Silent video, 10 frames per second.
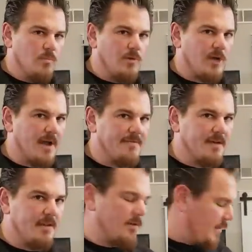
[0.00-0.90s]
We're
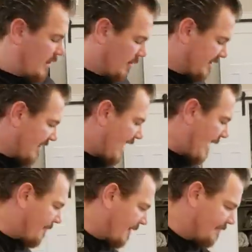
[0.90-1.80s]
confident that we know what's gonna
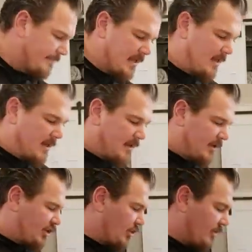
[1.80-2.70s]
happen.
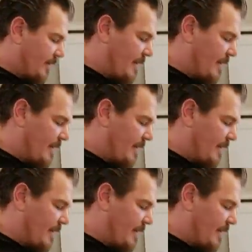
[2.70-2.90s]
Let's show the